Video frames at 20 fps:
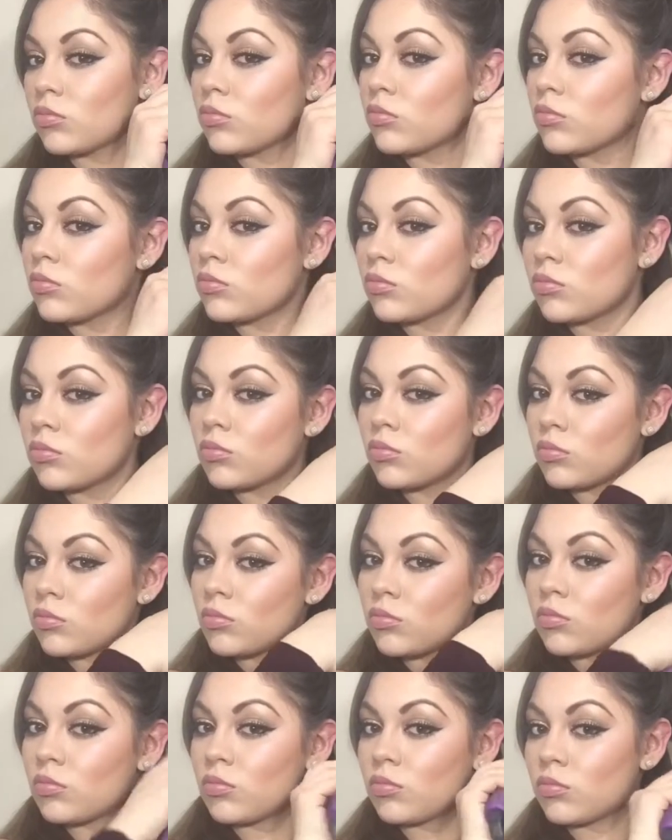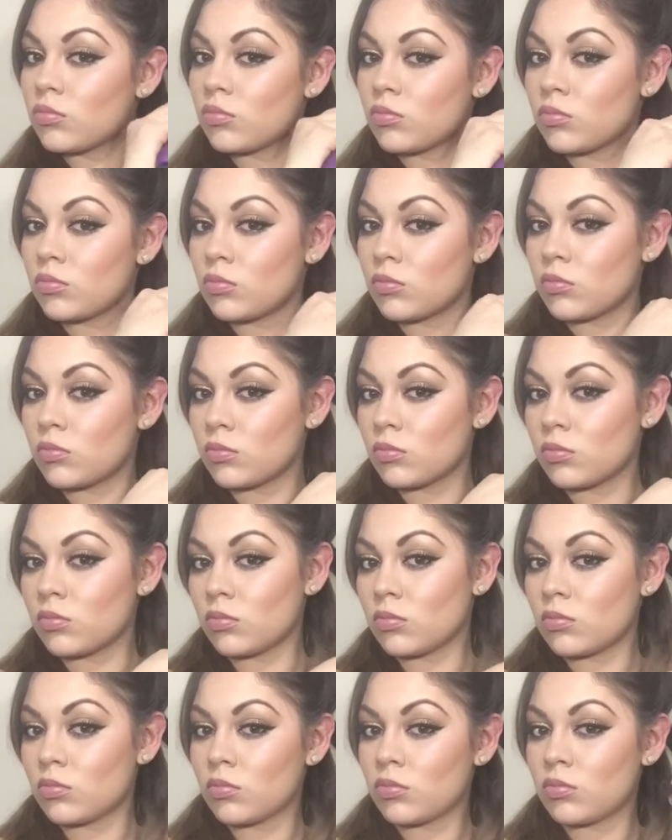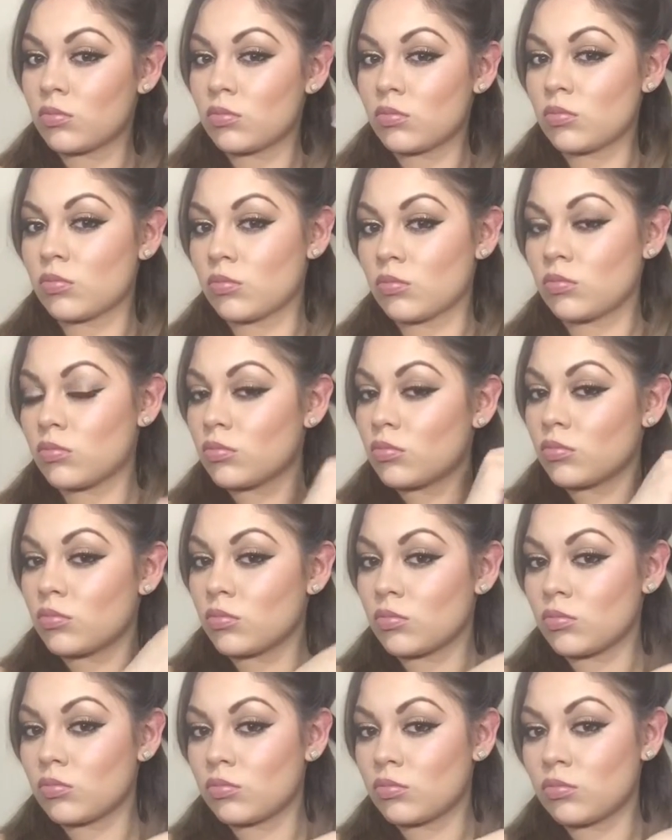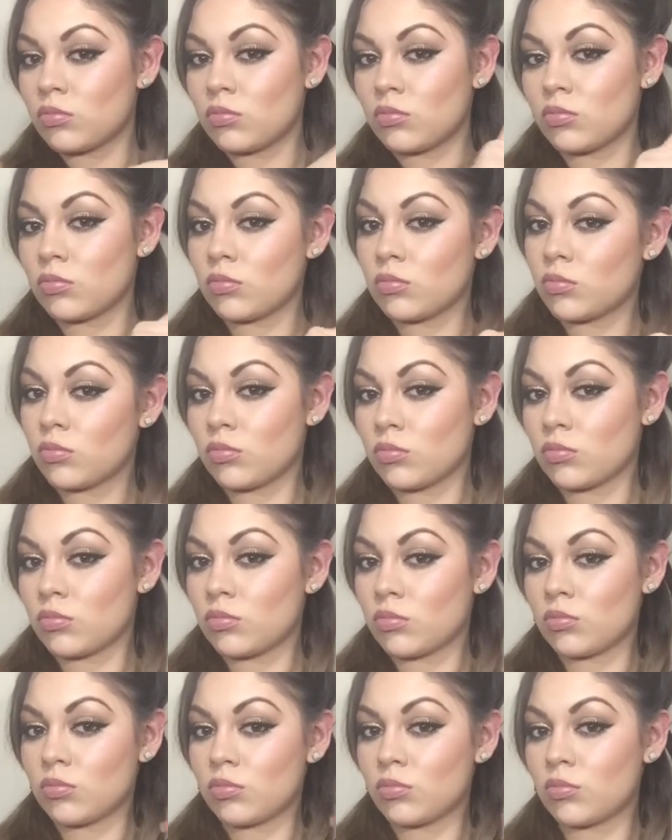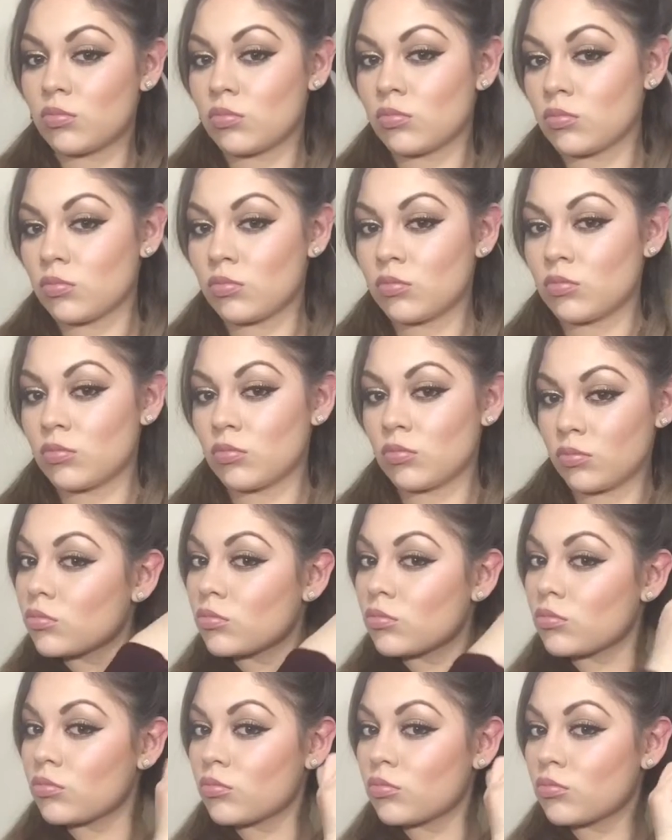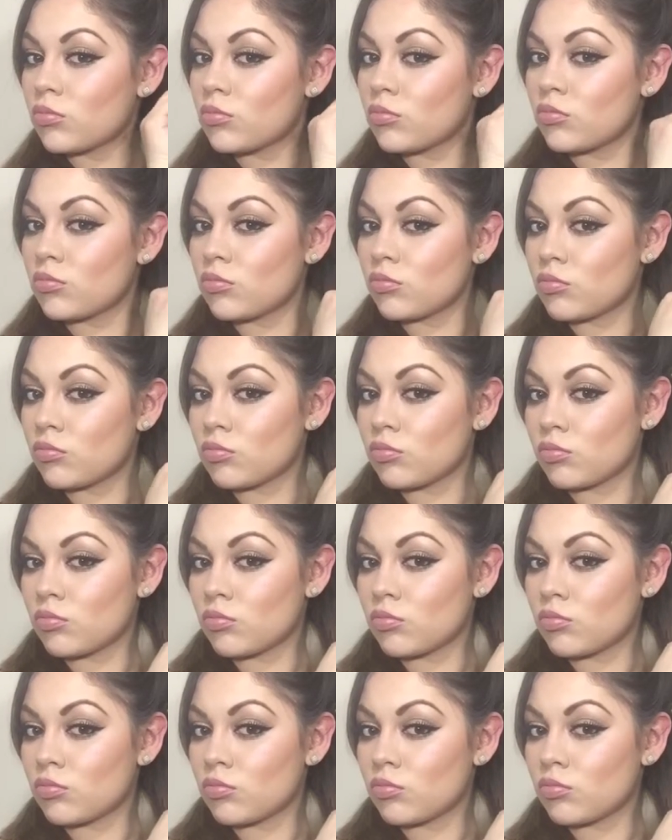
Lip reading: [no speech]